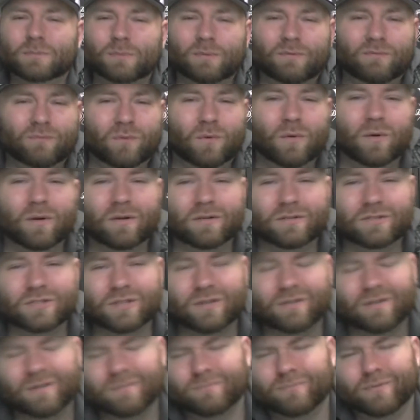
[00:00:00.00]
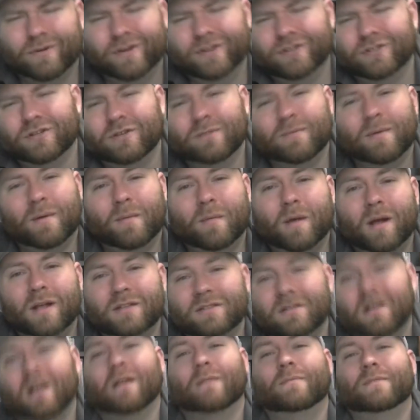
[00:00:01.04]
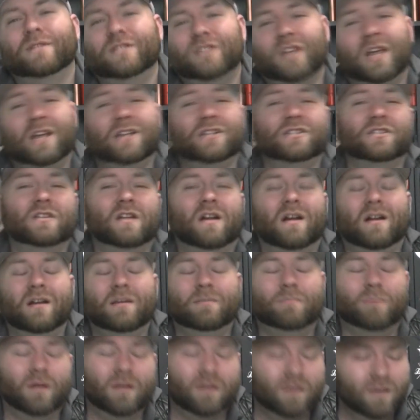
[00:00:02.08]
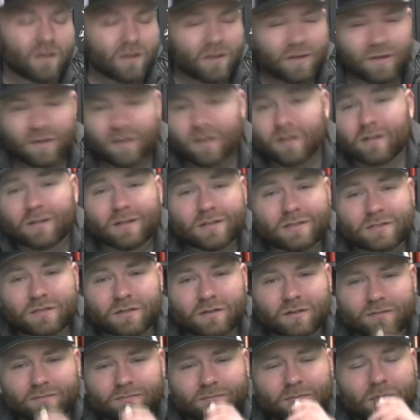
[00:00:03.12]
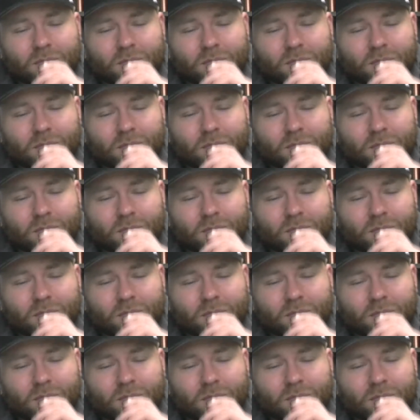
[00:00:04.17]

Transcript: before, so I'm pretty sure my mind's not going to be changing on it, but let's do it.